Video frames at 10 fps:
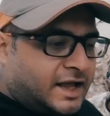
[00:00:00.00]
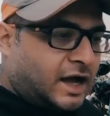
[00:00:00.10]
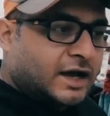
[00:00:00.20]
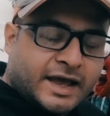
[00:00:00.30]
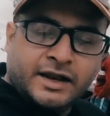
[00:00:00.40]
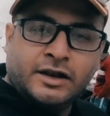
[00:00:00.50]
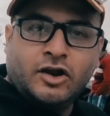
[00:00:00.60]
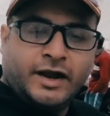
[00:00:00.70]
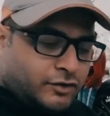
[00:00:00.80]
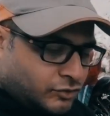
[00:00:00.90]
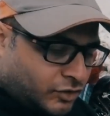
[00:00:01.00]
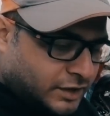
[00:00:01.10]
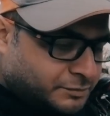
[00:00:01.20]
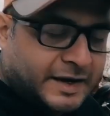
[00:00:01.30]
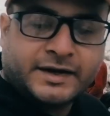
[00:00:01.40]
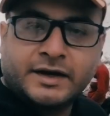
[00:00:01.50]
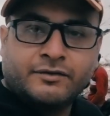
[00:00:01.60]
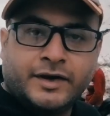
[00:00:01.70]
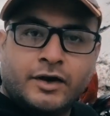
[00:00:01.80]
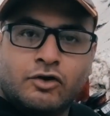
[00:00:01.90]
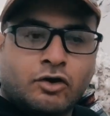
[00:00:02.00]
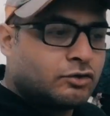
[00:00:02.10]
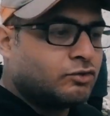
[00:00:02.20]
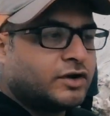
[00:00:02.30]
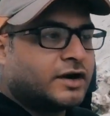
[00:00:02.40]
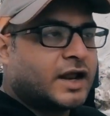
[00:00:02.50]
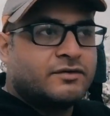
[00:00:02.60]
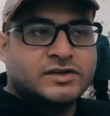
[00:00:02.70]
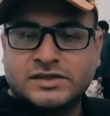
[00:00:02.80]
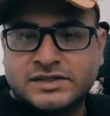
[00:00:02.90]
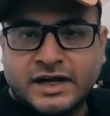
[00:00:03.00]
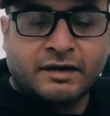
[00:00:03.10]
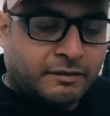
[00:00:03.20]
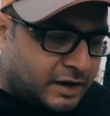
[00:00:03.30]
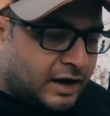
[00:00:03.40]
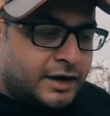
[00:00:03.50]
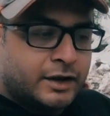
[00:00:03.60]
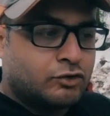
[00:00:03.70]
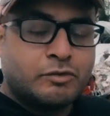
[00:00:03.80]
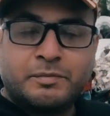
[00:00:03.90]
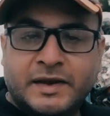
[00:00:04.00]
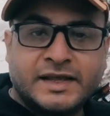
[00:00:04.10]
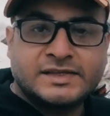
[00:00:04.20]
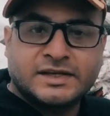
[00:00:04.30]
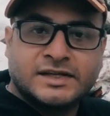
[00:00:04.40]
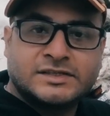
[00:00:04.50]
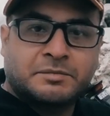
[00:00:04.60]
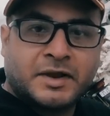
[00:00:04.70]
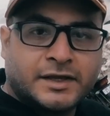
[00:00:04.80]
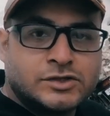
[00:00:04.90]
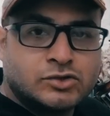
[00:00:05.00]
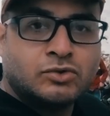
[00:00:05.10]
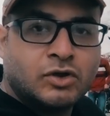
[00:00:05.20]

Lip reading: Again, it was not expected. We did not know. The driver just said, I'll take you to a place, it'll surprise you.